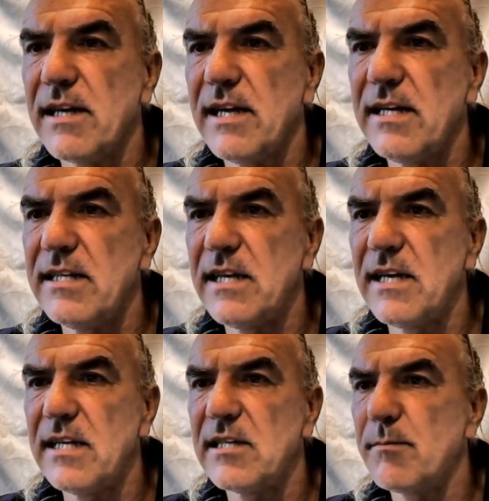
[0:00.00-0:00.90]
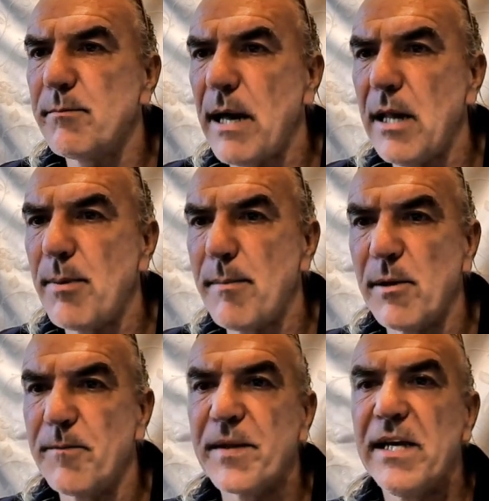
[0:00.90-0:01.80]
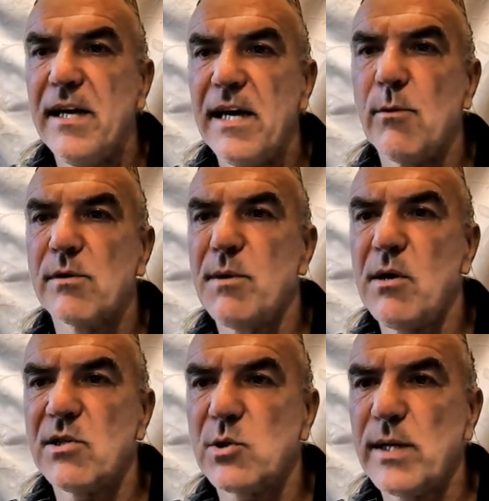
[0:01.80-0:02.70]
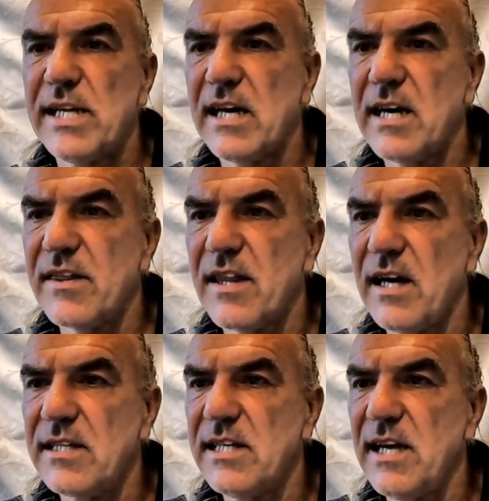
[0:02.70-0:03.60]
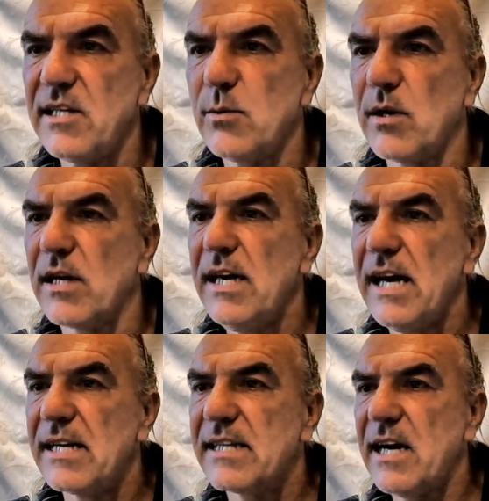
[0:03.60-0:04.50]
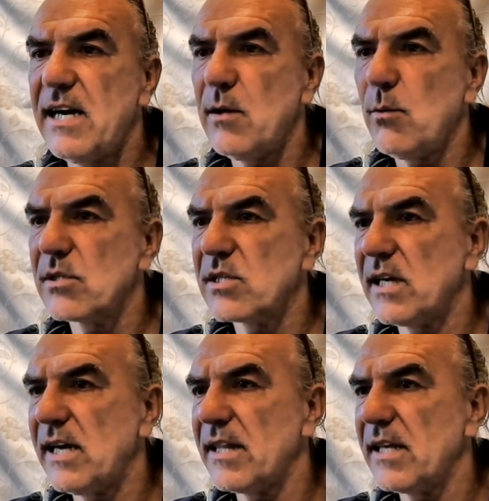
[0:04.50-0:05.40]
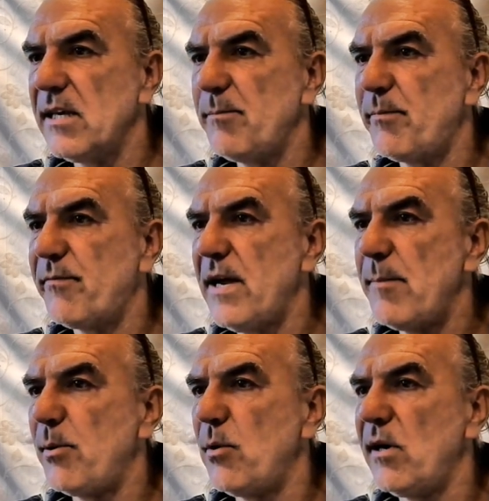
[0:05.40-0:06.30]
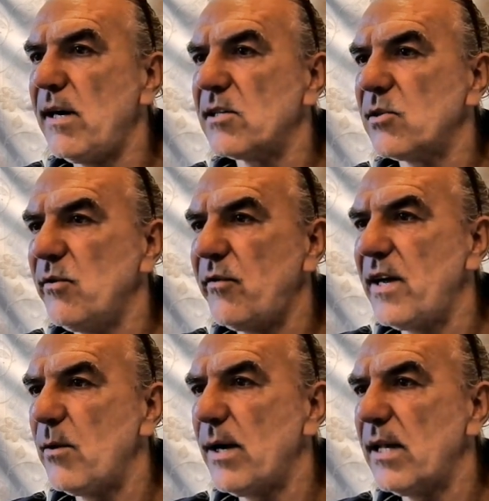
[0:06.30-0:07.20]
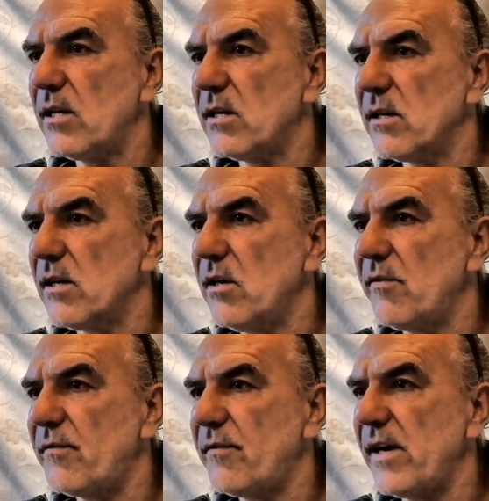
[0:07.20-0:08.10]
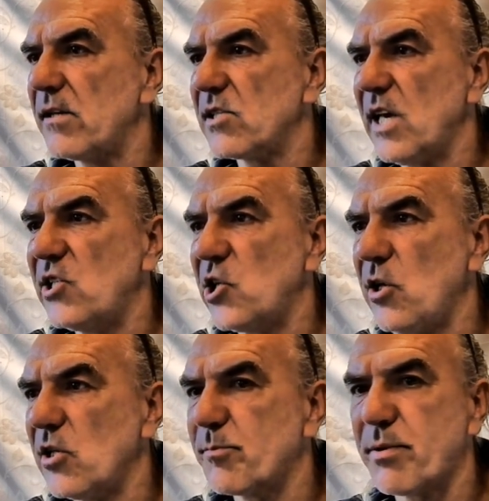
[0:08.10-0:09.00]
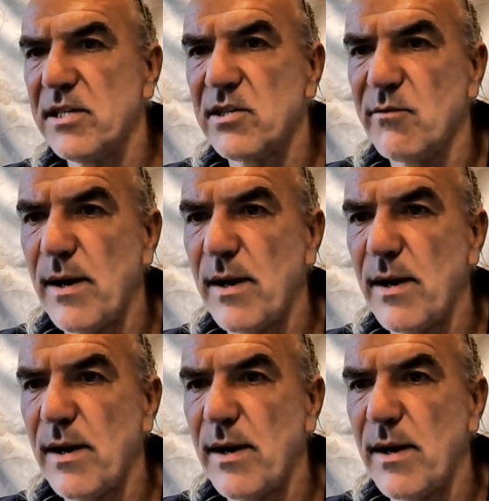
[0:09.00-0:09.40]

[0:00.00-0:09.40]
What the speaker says: is palpable. It was March 29, 1981, and Diana was at the airport to farewell her fiancé Charles, Prince of